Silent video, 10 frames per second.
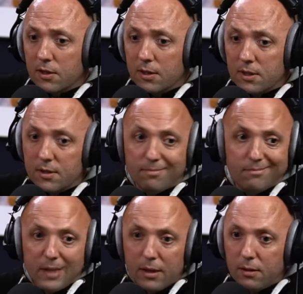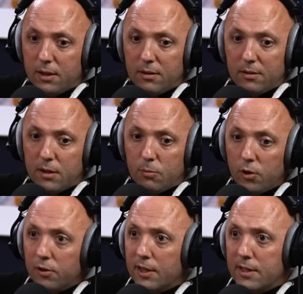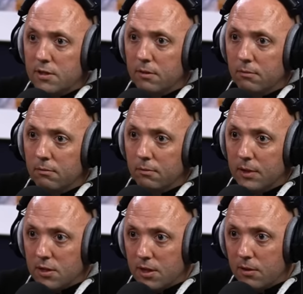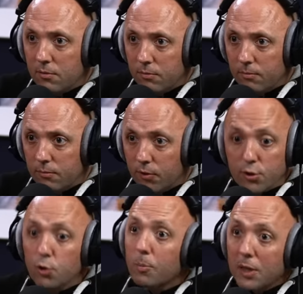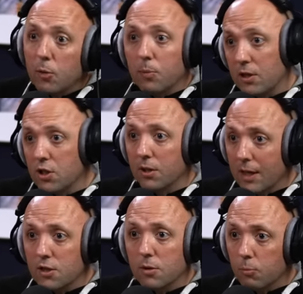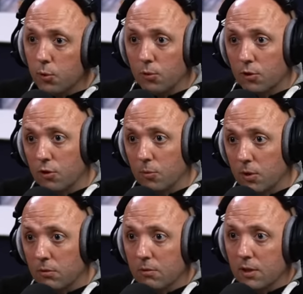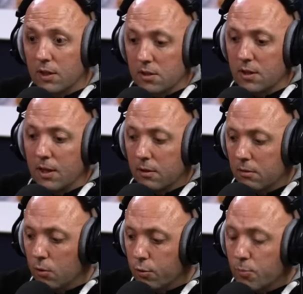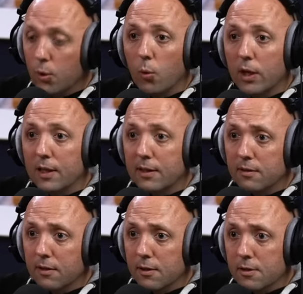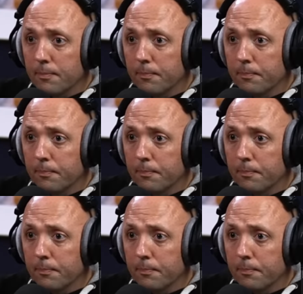like this, they're worth less than Leeds signed them for. So the bigger picture is poor recruitment that has in no small way led to this.